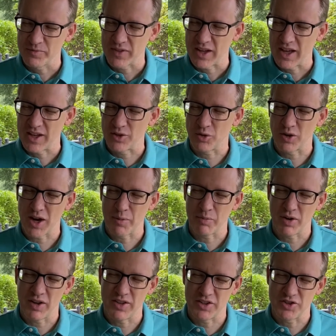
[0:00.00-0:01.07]
And Lord, I
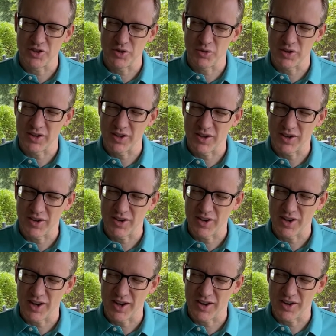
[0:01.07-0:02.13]
pray that you would
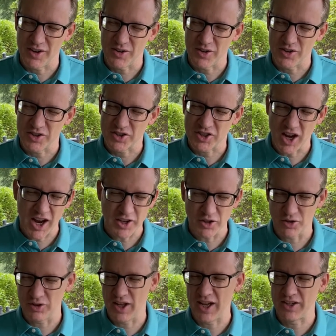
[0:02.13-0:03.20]
uh, shine
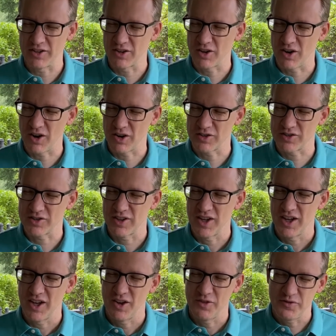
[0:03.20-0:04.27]
your light in our hearts,
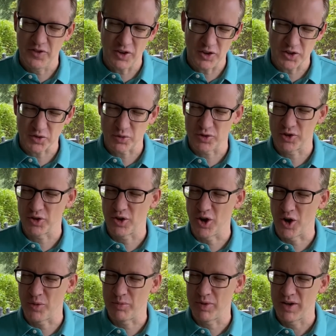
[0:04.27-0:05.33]
fill us with your
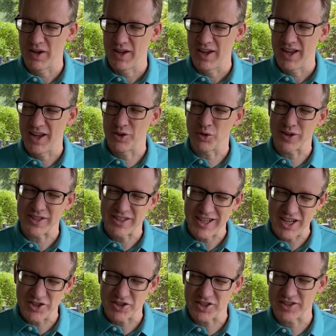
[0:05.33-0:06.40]
hope. And Lord,
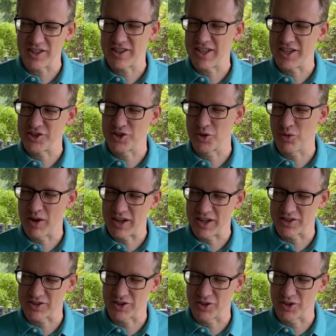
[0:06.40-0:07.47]
teach us the things you're wanting
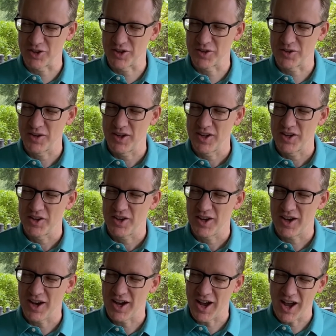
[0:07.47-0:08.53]
us to learn.
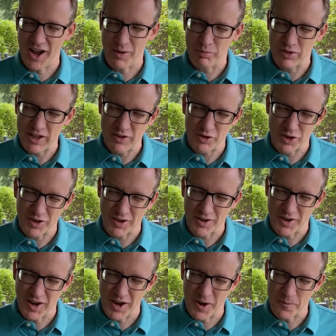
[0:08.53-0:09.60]
Uh, I believe you're
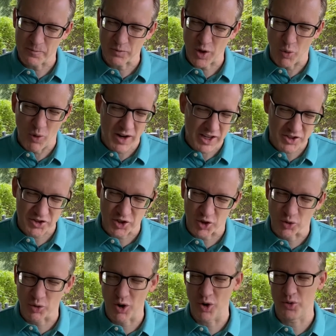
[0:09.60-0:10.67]
um, wanting us to
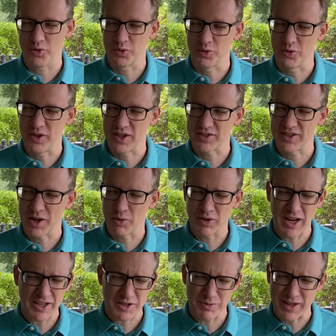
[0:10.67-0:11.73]
grow through this, that we're
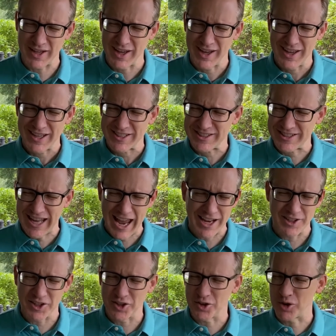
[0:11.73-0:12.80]
not to be
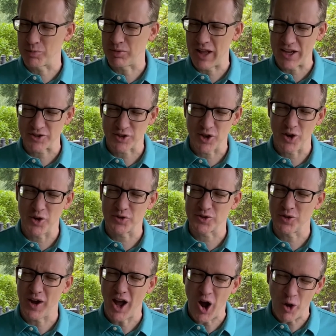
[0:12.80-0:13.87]
stagnant or plateau.
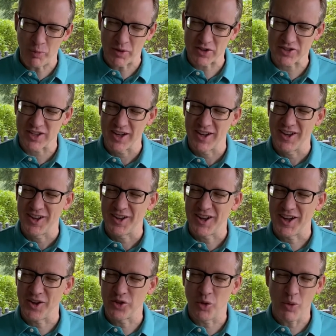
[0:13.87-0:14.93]
So help us
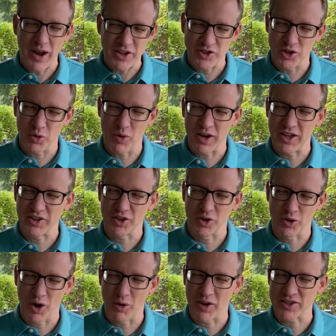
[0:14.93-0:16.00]
uh, the ways you're wanting to
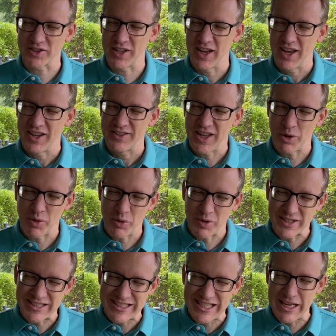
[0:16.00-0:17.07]
grow us, to, that we
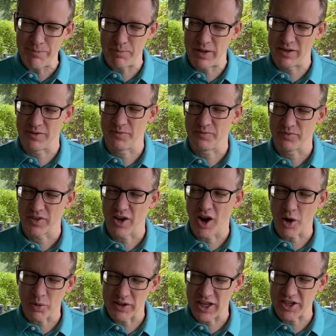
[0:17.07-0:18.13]
would deepen
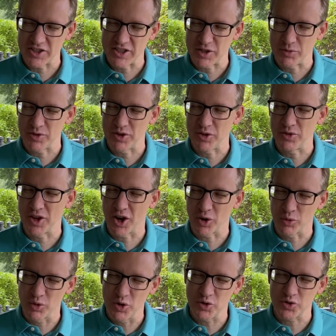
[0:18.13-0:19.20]
our relationship with you, that our
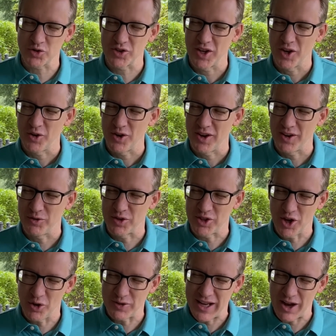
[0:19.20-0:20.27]
roots would
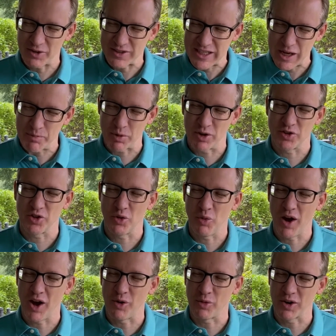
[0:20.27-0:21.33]
go down deeper into the well.